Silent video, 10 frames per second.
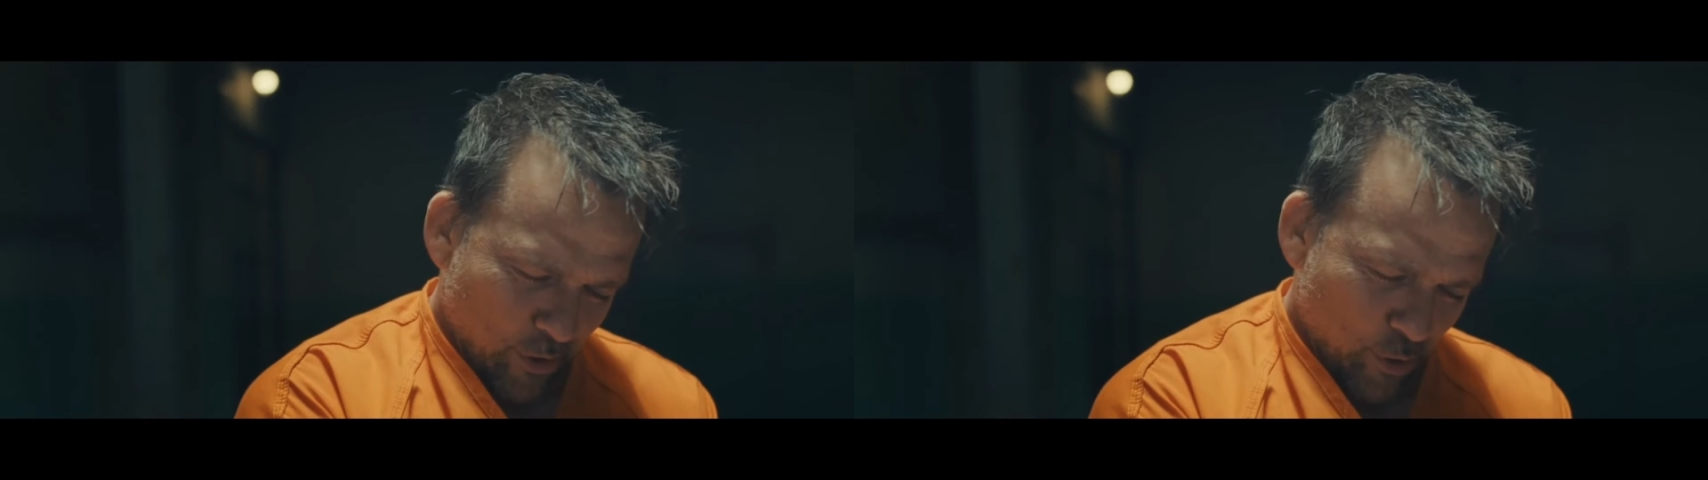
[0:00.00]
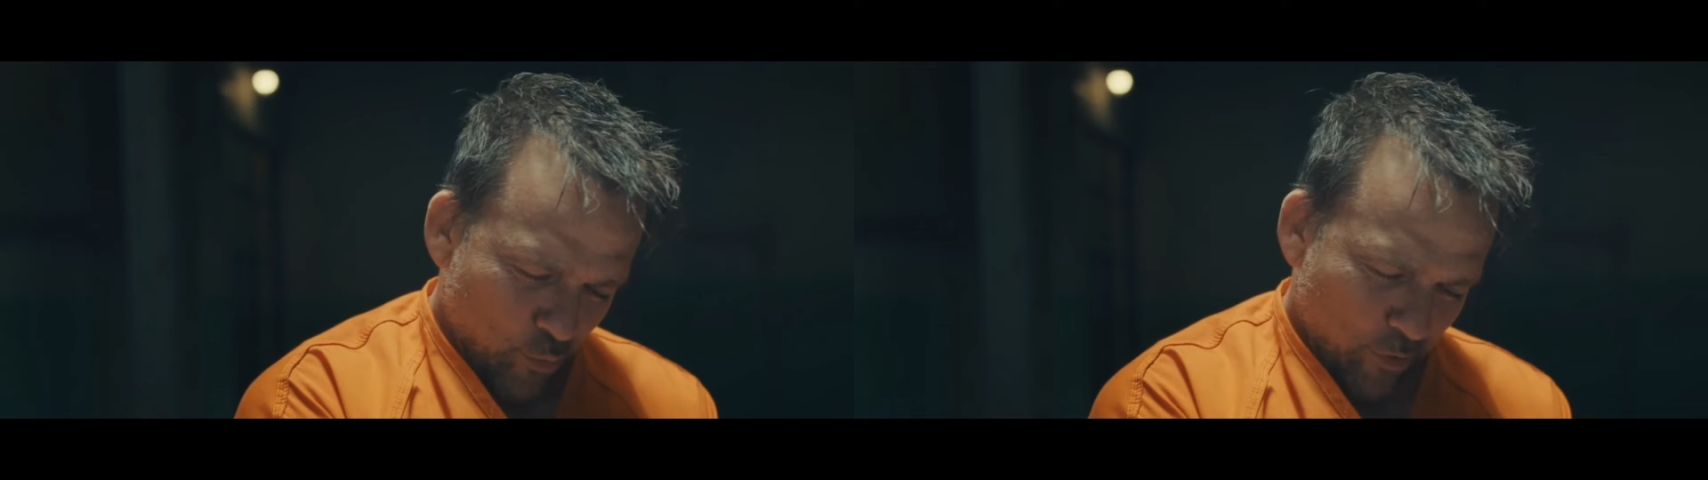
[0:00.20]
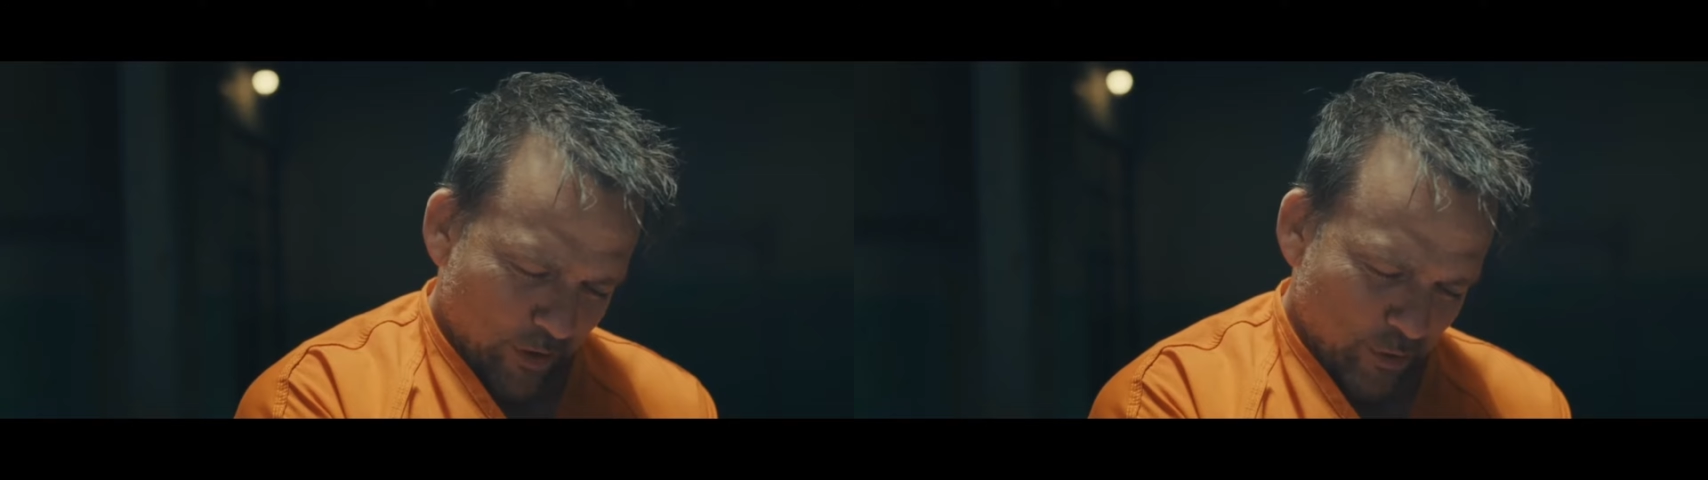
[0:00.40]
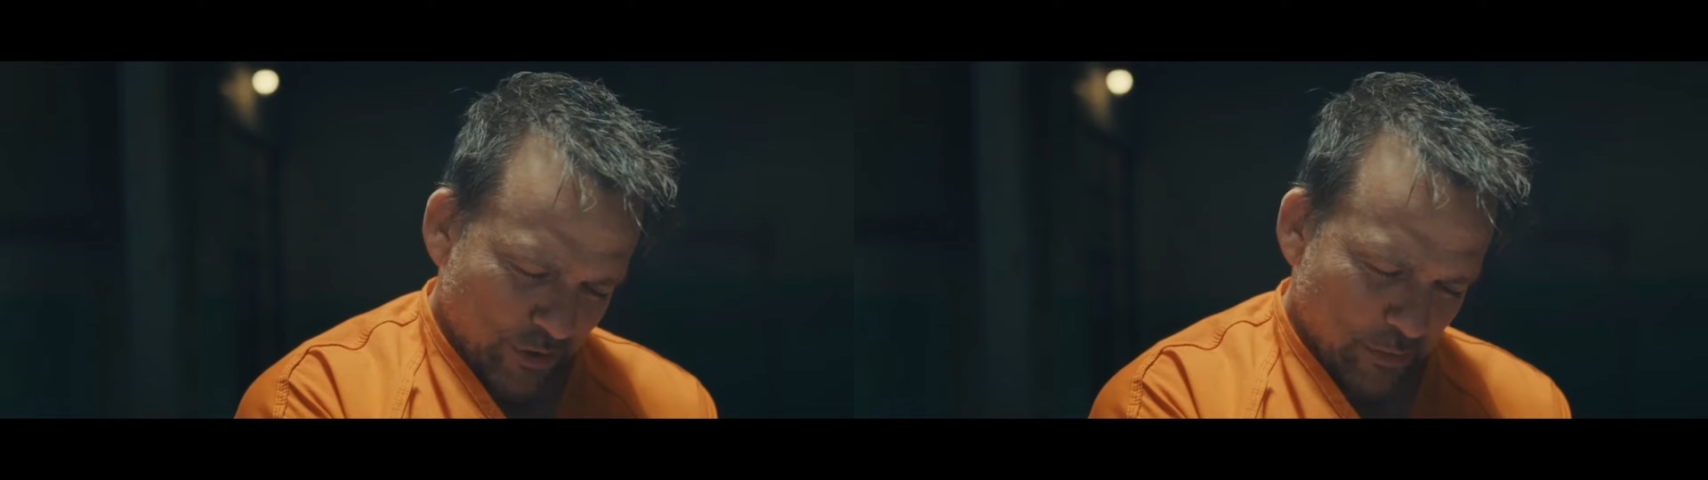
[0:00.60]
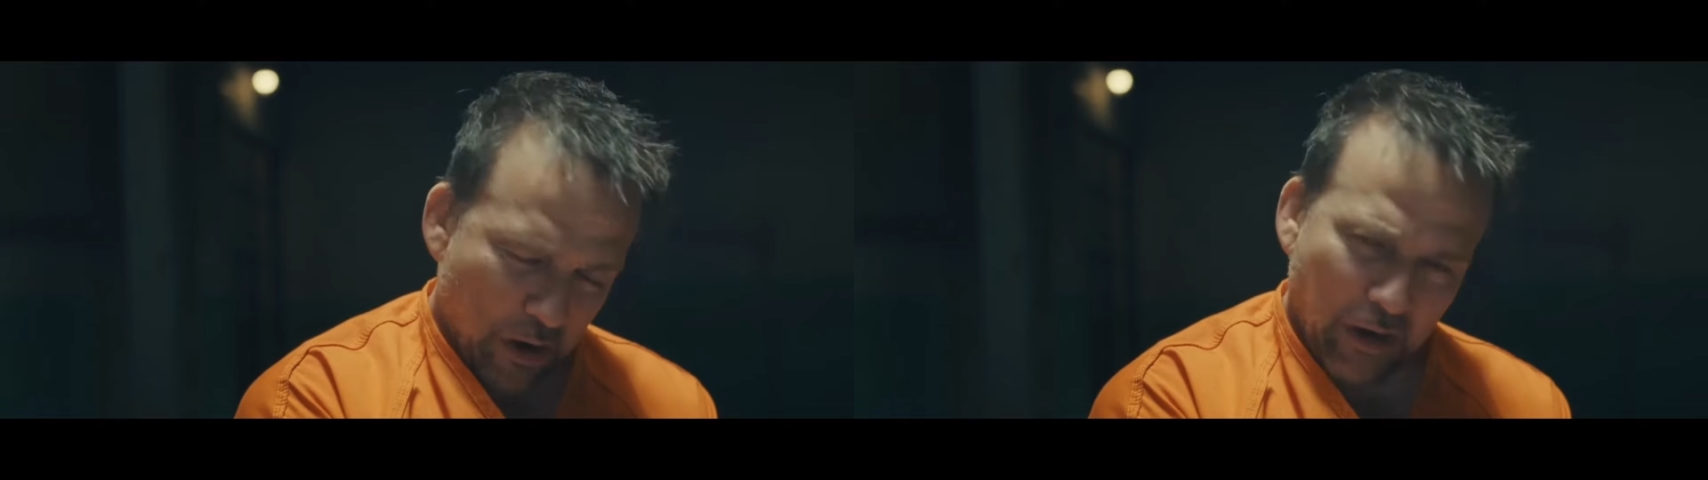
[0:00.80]
you want to hear
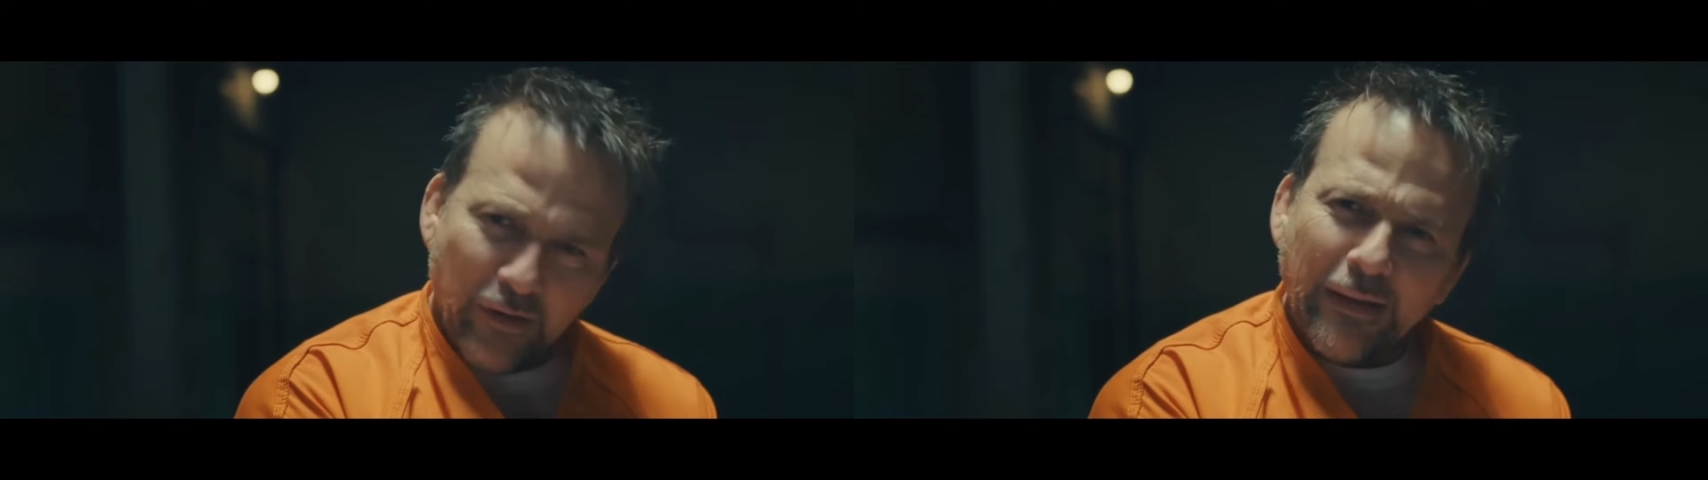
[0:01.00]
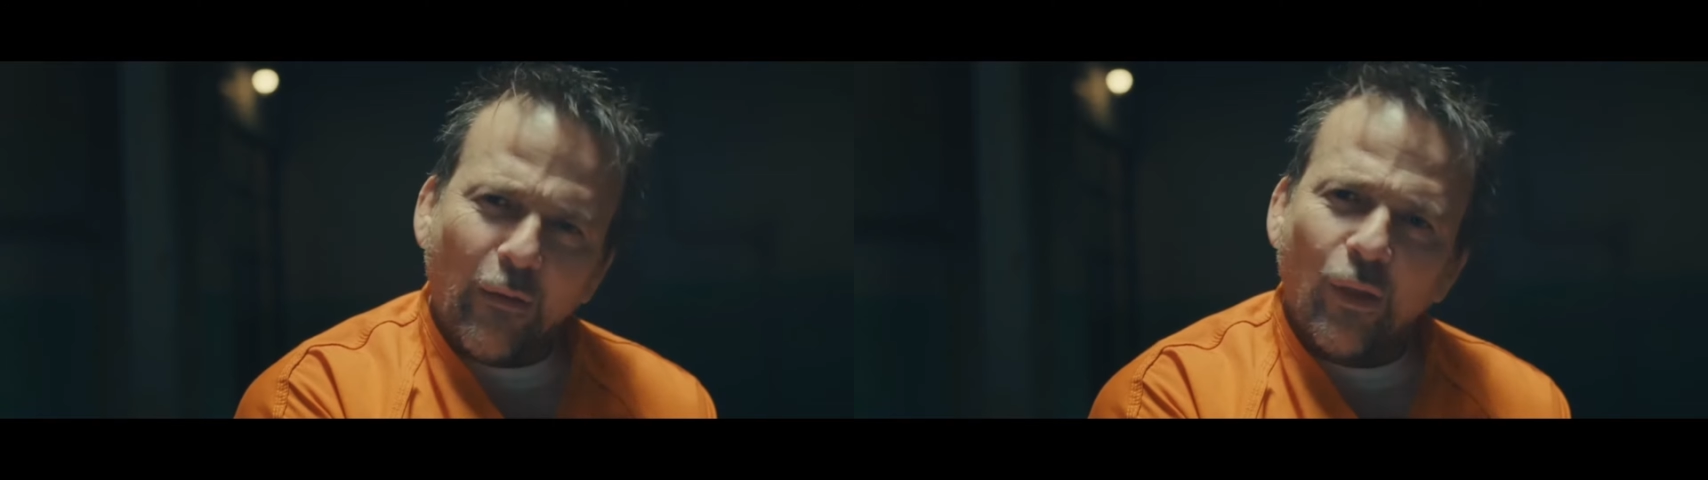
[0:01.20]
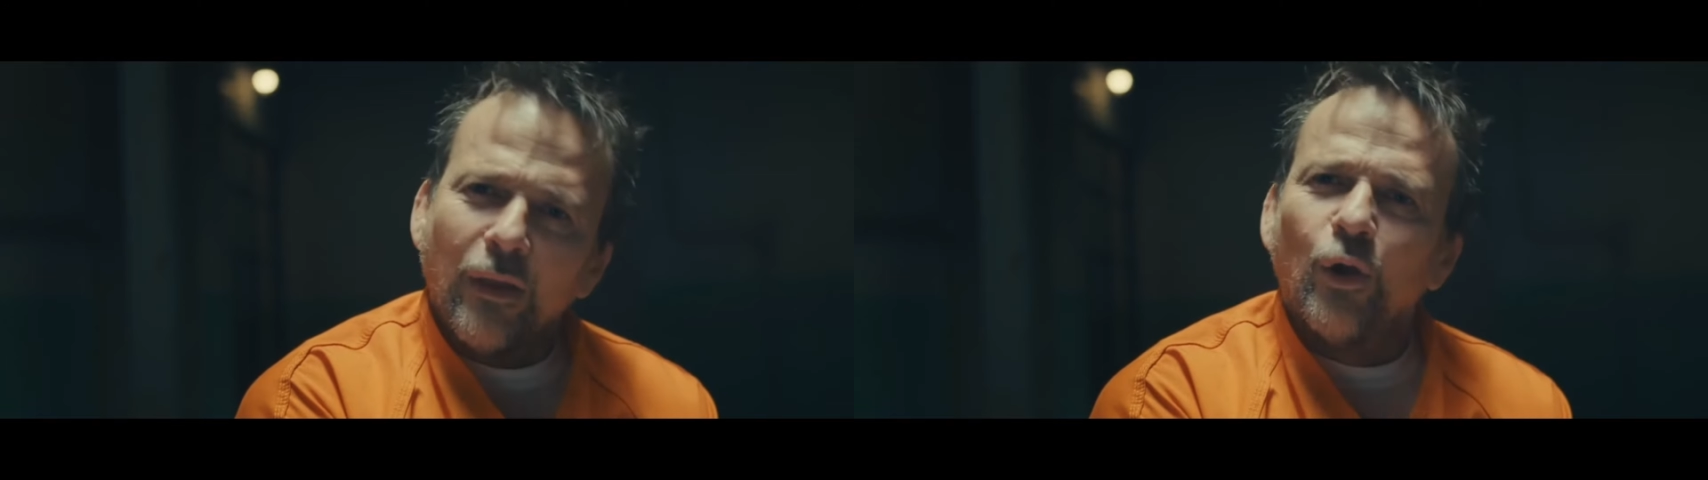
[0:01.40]
some irony?